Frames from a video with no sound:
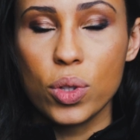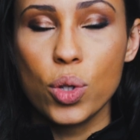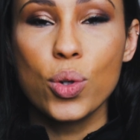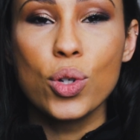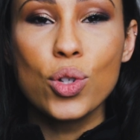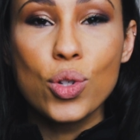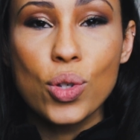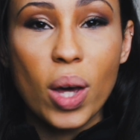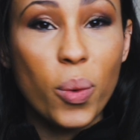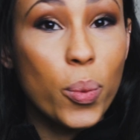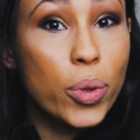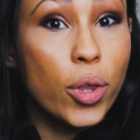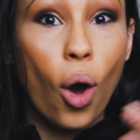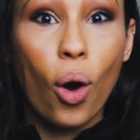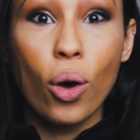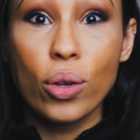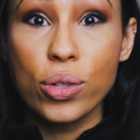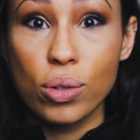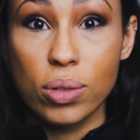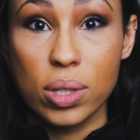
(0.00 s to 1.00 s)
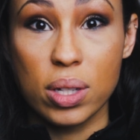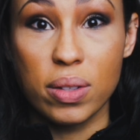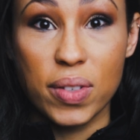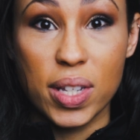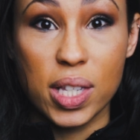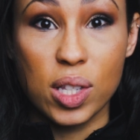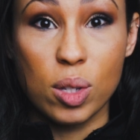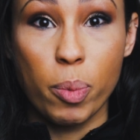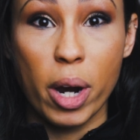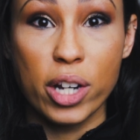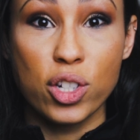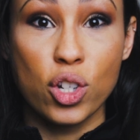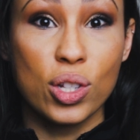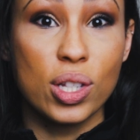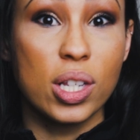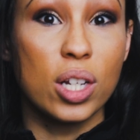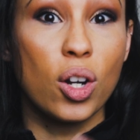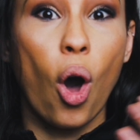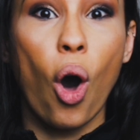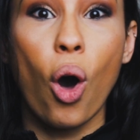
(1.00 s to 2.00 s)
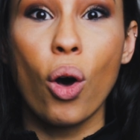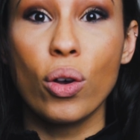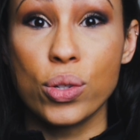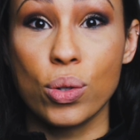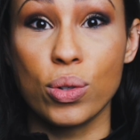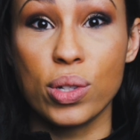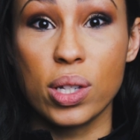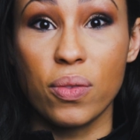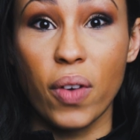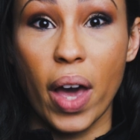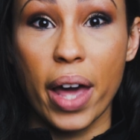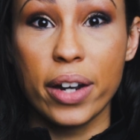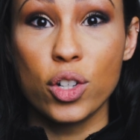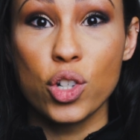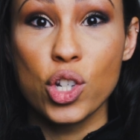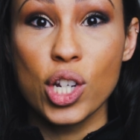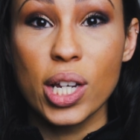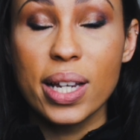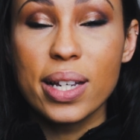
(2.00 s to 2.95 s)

You can do that with all sorts of expressions and all sorts of energy,